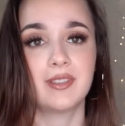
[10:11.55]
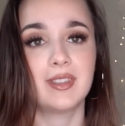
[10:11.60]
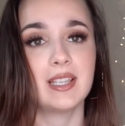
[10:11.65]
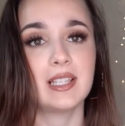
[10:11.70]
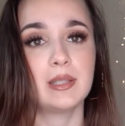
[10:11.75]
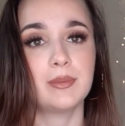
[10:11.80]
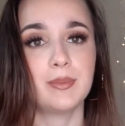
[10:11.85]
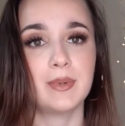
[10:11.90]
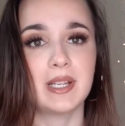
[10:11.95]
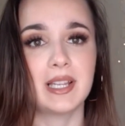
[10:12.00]

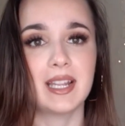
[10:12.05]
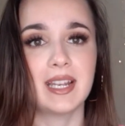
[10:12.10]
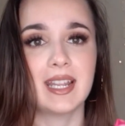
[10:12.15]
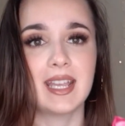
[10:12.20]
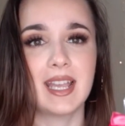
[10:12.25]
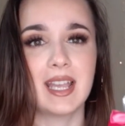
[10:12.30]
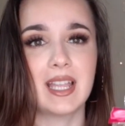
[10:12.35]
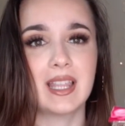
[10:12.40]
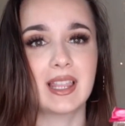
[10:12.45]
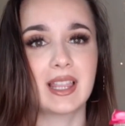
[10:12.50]
This one
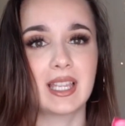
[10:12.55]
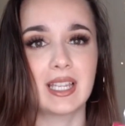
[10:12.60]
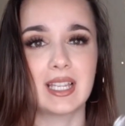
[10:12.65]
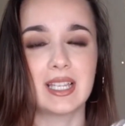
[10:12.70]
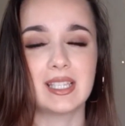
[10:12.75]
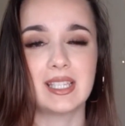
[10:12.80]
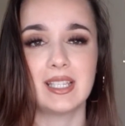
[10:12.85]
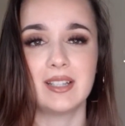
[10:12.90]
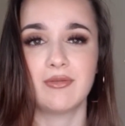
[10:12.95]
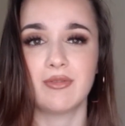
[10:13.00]

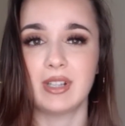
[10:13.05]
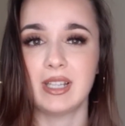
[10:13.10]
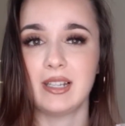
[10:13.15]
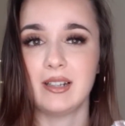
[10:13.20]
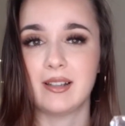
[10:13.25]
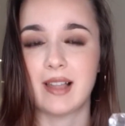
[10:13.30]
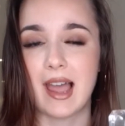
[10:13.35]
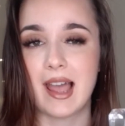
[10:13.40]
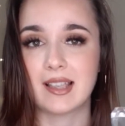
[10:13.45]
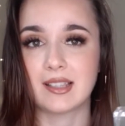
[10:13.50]
doesn't really
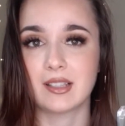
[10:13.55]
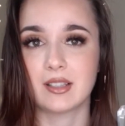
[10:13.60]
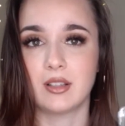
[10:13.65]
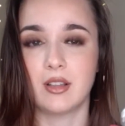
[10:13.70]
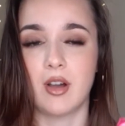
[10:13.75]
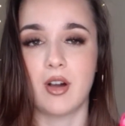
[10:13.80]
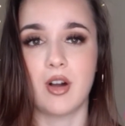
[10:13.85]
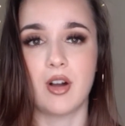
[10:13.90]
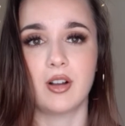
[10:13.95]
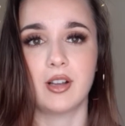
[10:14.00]
last
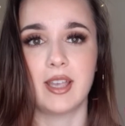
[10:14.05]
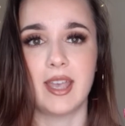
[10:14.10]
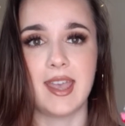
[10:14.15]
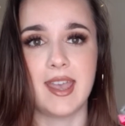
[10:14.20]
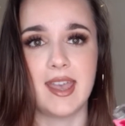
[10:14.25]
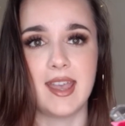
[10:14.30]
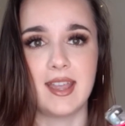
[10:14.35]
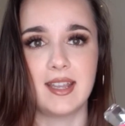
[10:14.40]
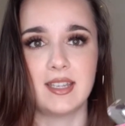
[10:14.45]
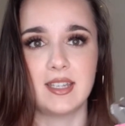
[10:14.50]
long
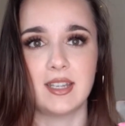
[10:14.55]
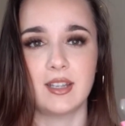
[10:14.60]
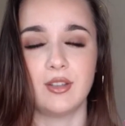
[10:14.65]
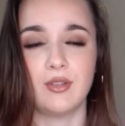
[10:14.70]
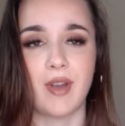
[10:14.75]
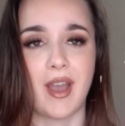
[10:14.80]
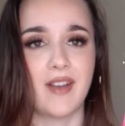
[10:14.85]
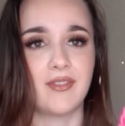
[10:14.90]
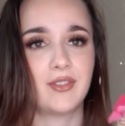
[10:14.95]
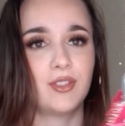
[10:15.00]
and
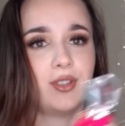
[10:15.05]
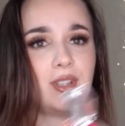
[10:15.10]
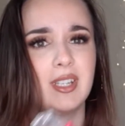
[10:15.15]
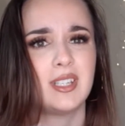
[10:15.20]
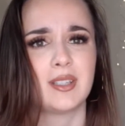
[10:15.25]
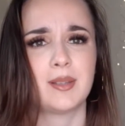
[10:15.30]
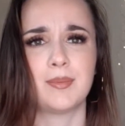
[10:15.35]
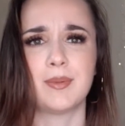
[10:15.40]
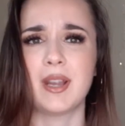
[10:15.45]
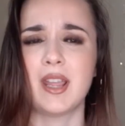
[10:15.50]
you have to
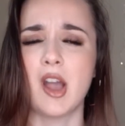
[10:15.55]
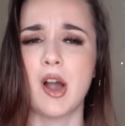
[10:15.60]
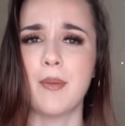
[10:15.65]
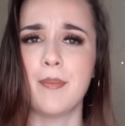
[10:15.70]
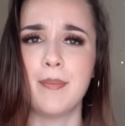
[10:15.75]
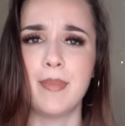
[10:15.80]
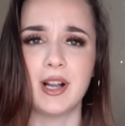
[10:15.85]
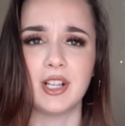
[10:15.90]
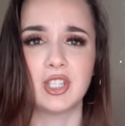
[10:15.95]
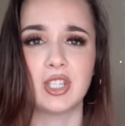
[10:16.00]
like spray a
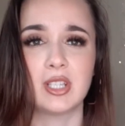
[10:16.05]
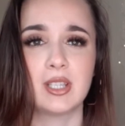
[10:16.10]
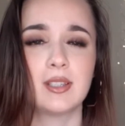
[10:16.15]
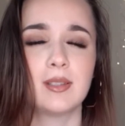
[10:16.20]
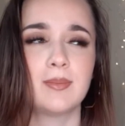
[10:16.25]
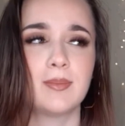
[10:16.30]
bunch.